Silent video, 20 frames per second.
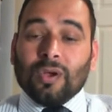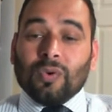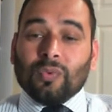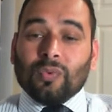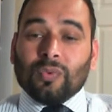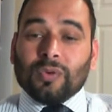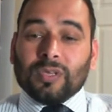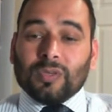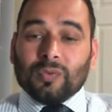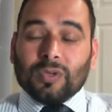
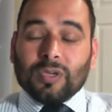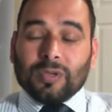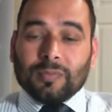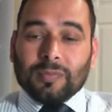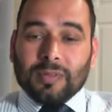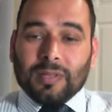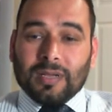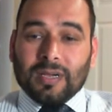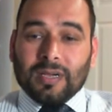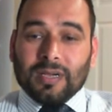when you
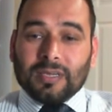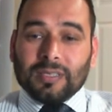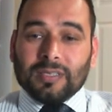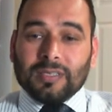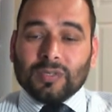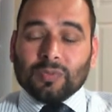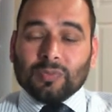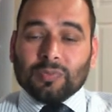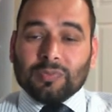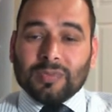apply,
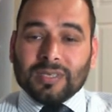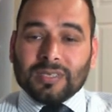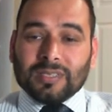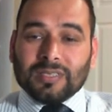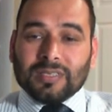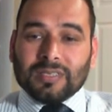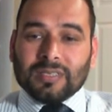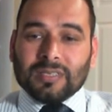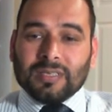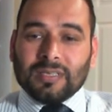you
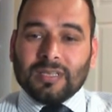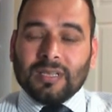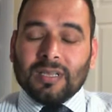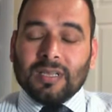must